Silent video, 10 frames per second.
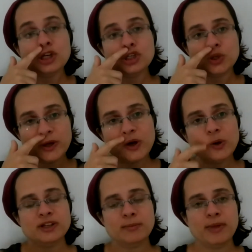So he
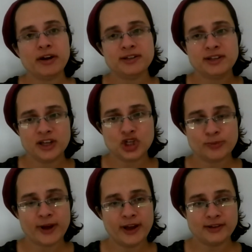goes and marries
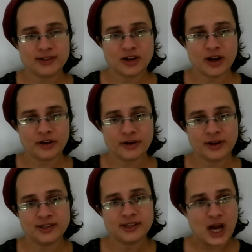Ishmael's daughter,
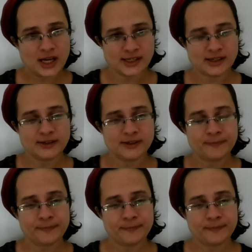his cousin.